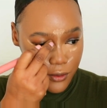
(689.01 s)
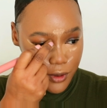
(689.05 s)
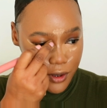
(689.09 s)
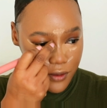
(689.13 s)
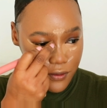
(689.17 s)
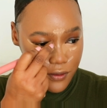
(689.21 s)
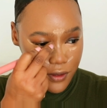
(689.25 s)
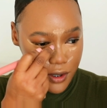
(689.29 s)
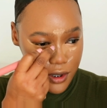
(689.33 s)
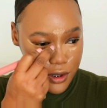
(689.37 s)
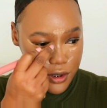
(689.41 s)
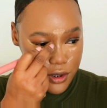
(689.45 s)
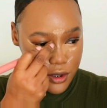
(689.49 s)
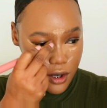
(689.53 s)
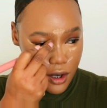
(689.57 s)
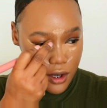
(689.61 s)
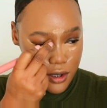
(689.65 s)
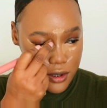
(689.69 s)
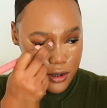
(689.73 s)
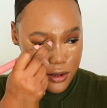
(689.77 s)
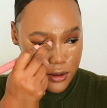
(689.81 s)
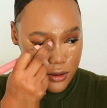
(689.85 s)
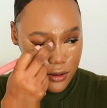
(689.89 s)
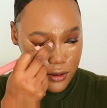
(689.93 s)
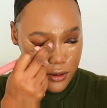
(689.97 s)
reverse
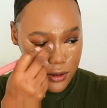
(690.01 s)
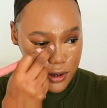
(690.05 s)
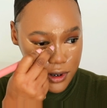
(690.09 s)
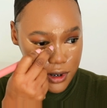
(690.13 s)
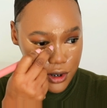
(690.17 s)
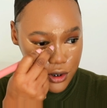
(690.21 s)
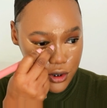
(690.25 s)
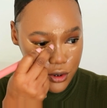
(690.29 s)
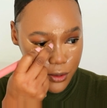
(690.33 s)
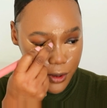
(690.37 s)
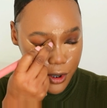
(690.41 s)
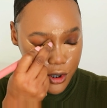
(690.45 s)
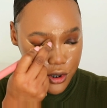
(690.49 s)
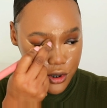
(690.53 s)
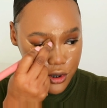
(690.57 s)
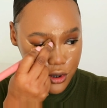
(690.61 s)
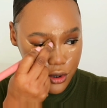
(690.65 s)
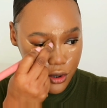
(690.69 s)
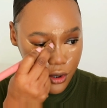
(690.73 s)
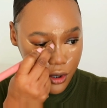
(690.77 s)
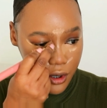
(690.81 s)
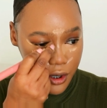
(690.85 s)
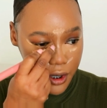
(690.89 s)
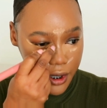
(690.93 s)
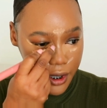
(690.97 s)
contour
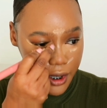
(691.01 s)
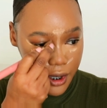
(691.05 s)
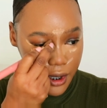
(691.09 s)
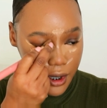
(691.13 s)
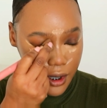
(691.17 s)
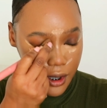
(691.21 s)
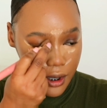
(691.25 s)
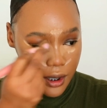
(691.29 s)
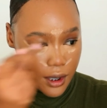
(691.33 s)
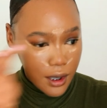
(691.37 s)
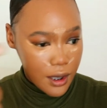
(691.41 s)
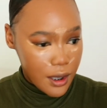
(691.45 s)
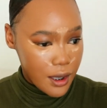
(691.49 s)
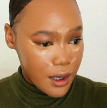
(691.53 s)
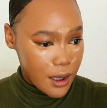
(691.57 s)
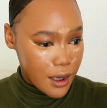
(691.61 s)
situation going,